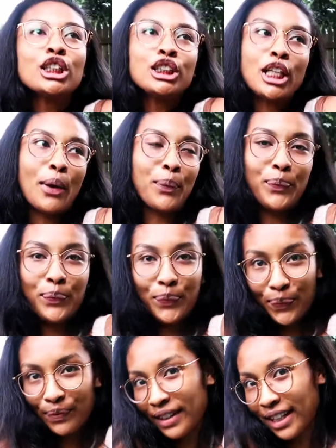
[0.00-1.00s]
So
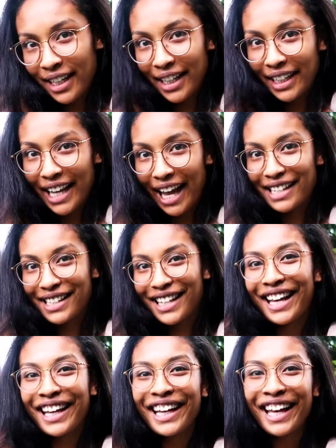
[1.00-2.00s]
yes,
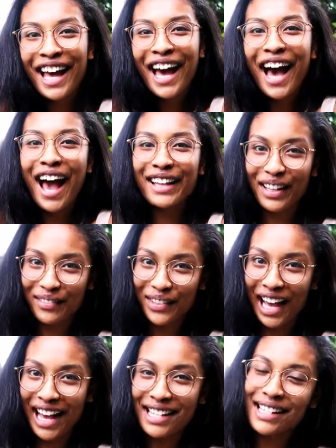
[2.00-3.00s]
I love you
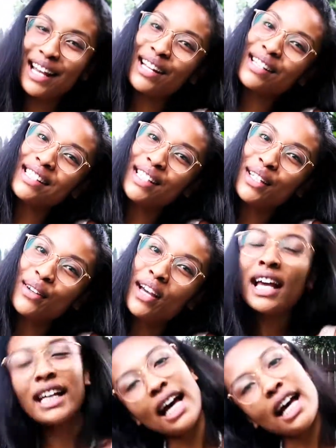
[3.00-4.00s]
guys, and I'll see you
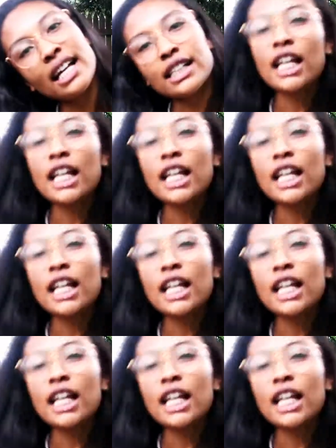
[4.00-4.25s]
guys